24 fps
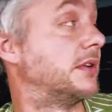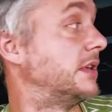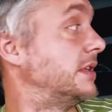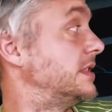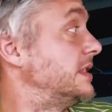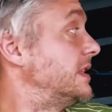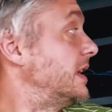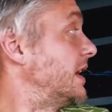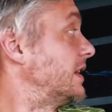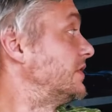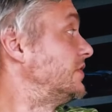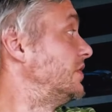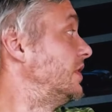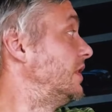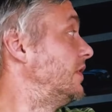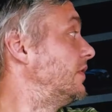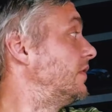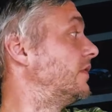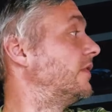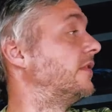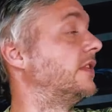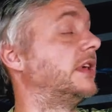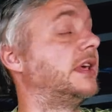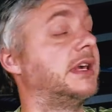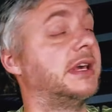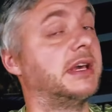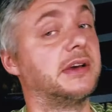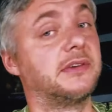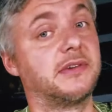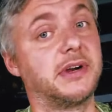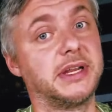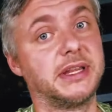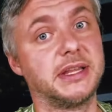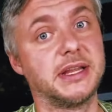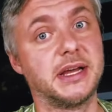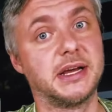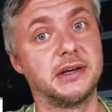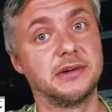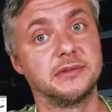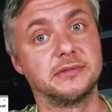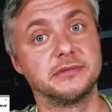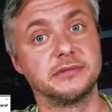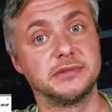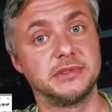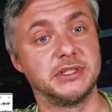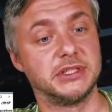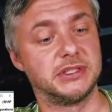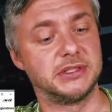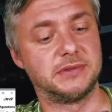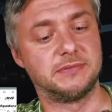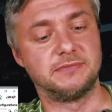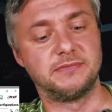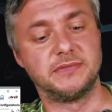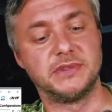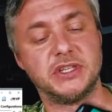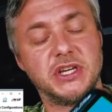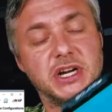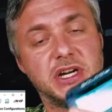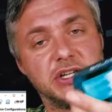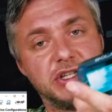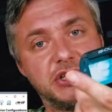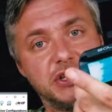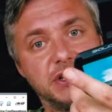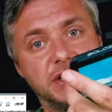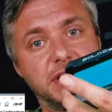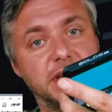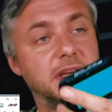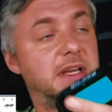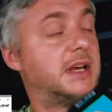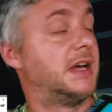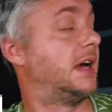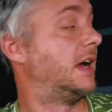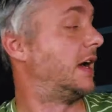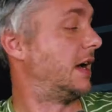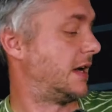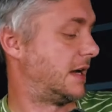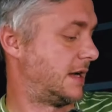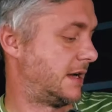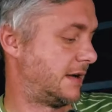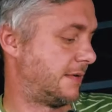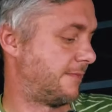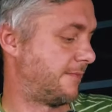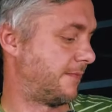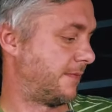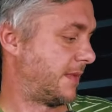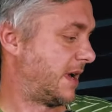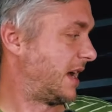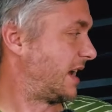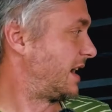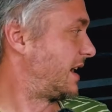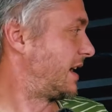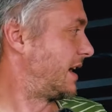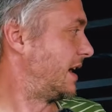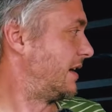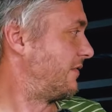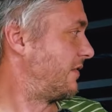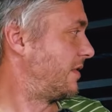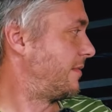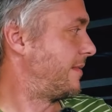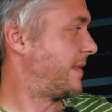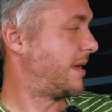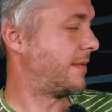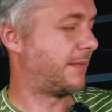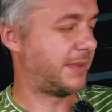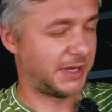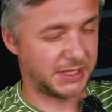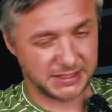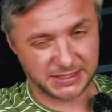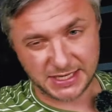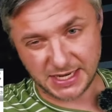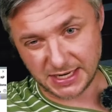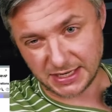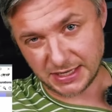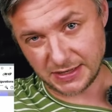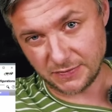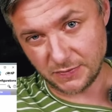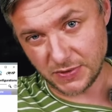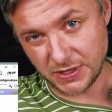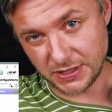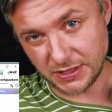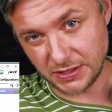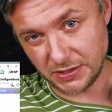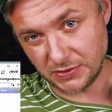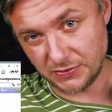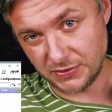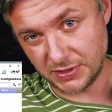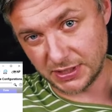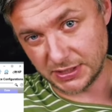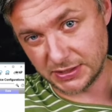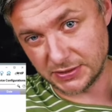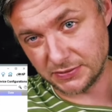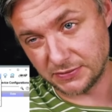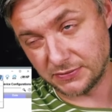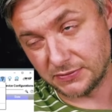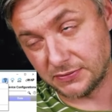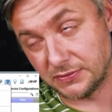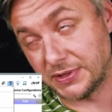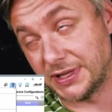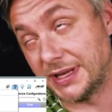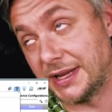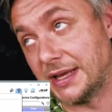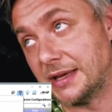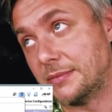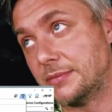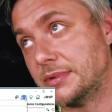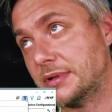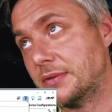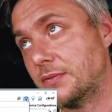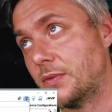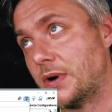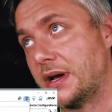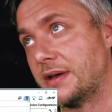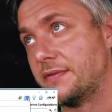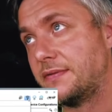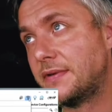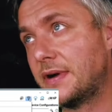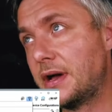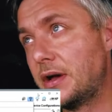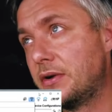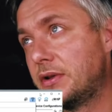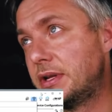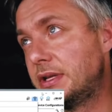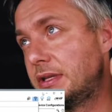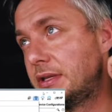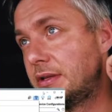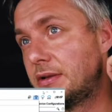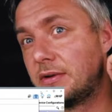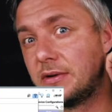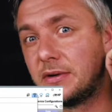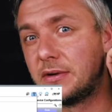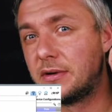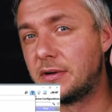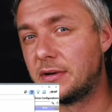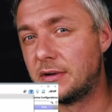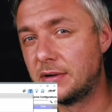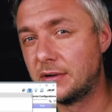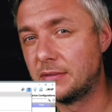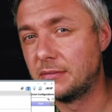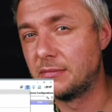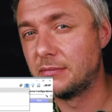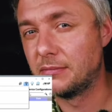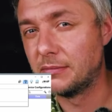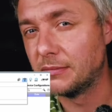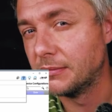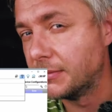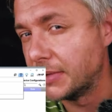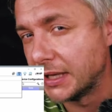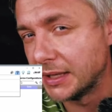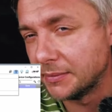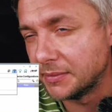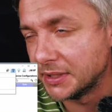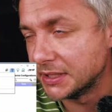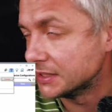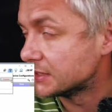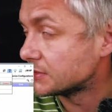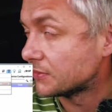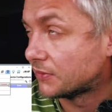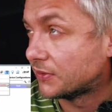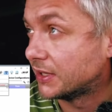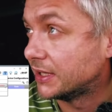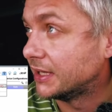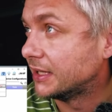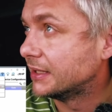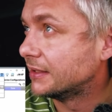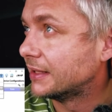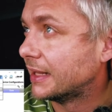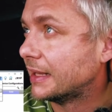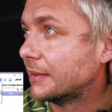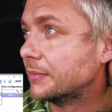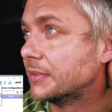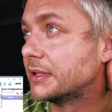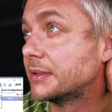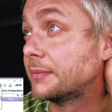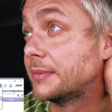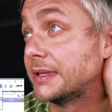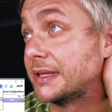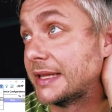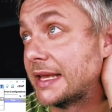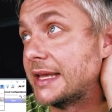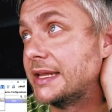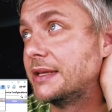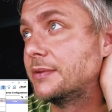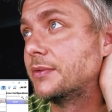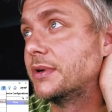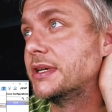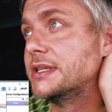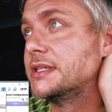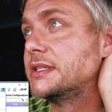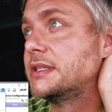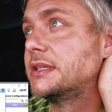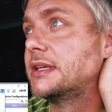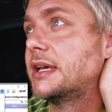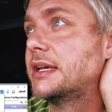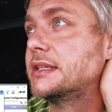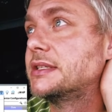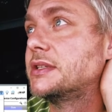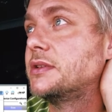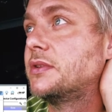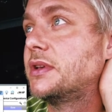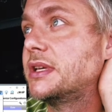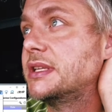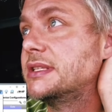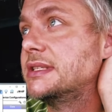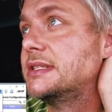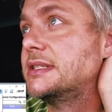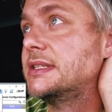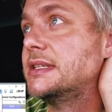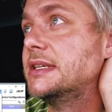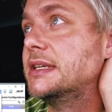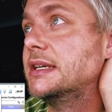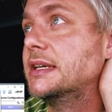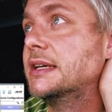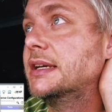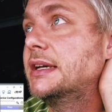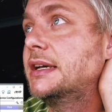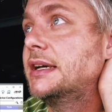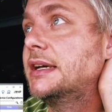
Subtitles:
It's actually over here right now, just charging. I can't remember exactly whether you need to enable Wi-Fi on it or maybe it's already enabled. But anyways, as you can see